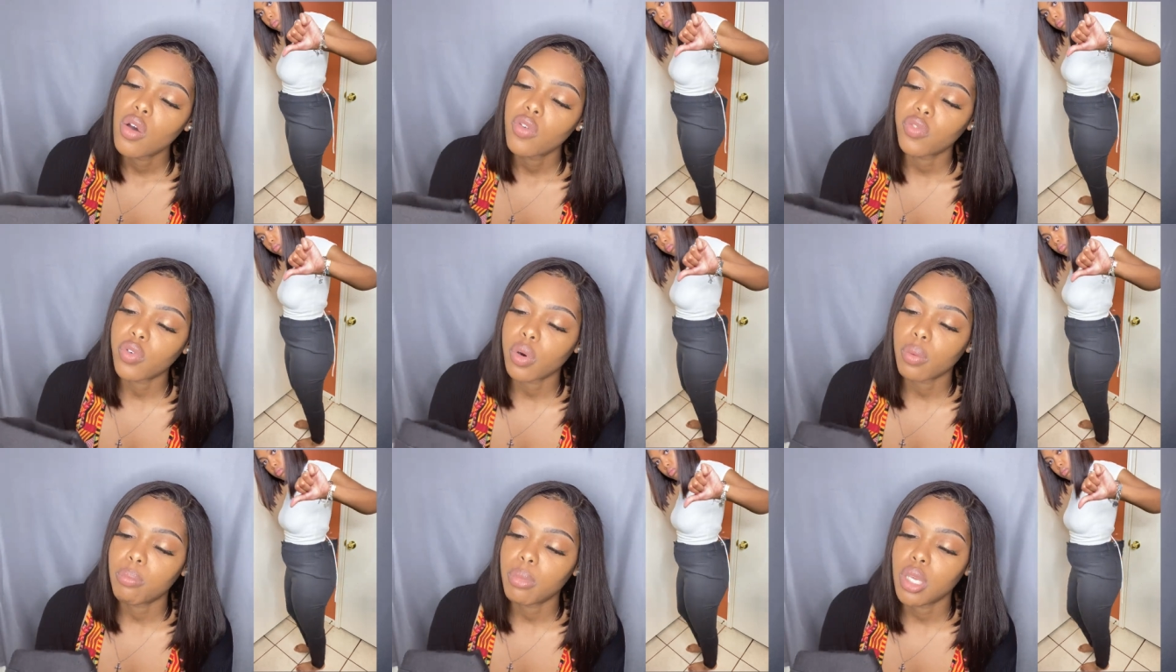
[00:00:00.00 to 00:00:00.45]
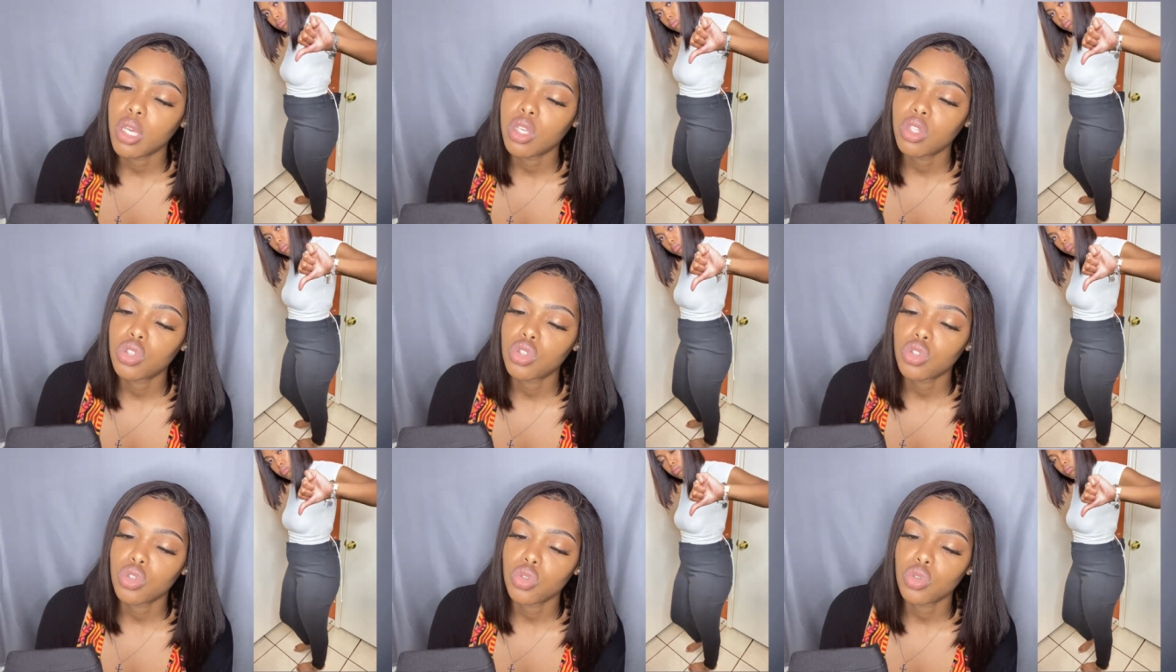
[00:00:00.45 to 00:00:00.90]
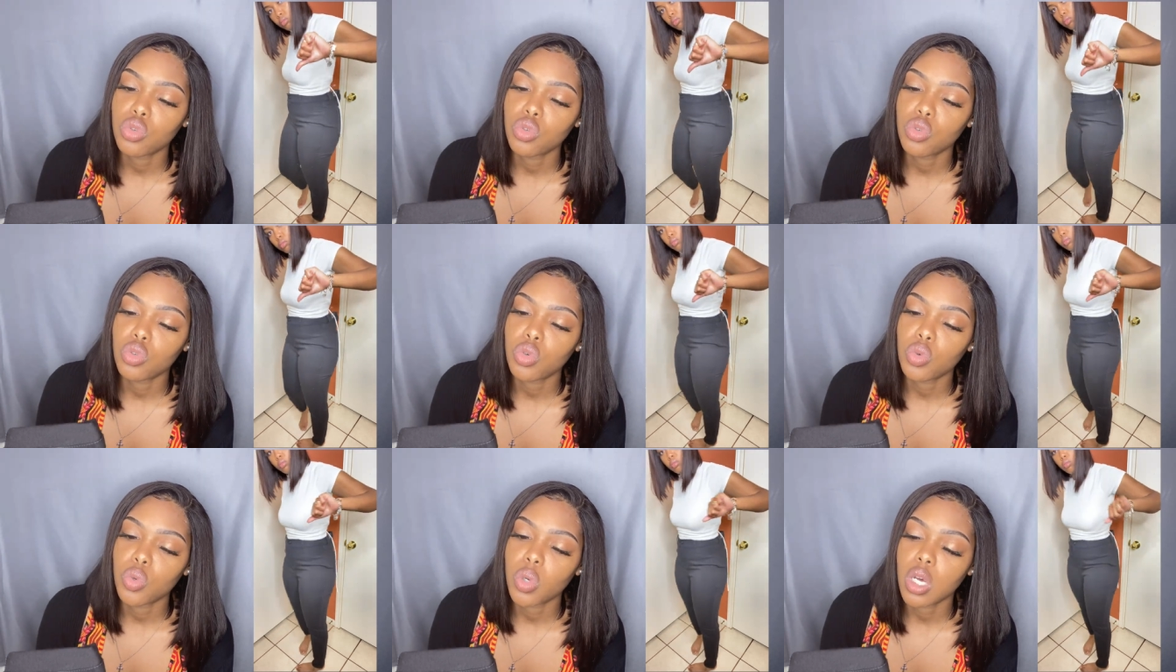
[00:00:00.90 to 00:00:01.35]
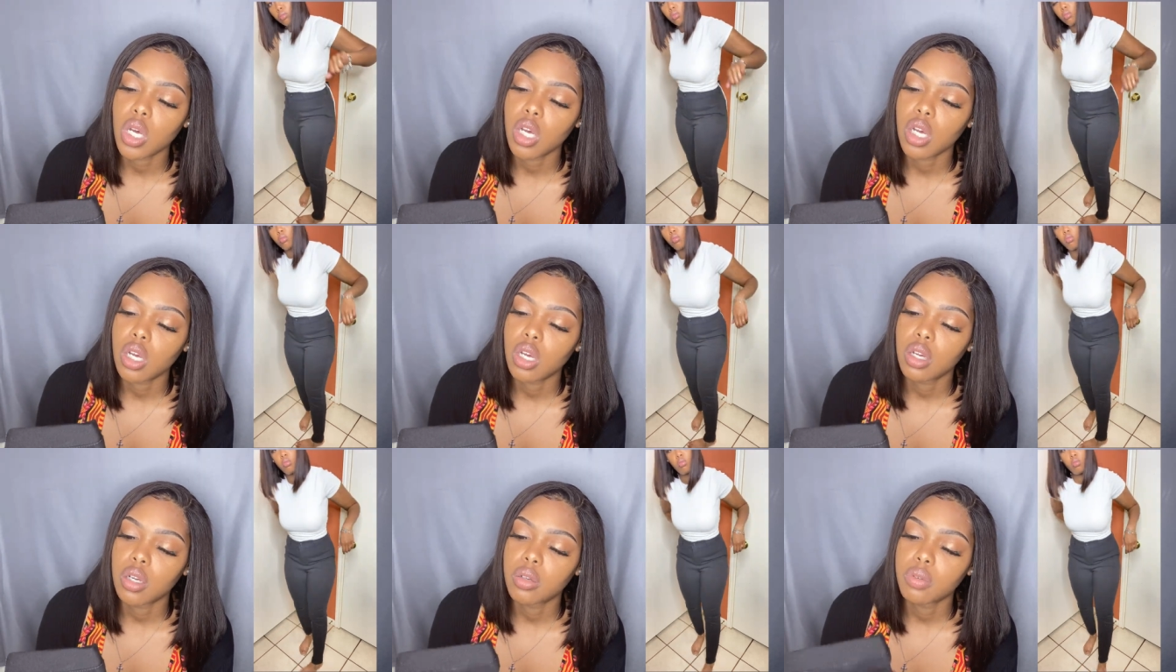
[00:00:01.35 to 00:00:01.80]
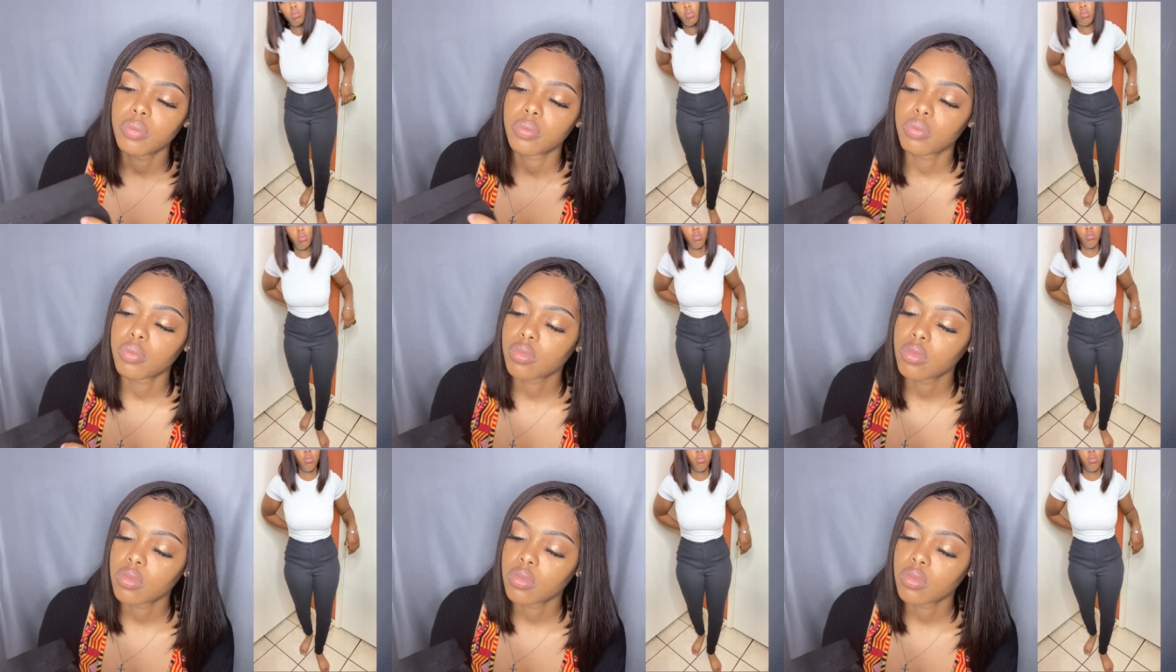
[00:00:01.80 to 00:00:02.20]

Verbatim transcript: for me to um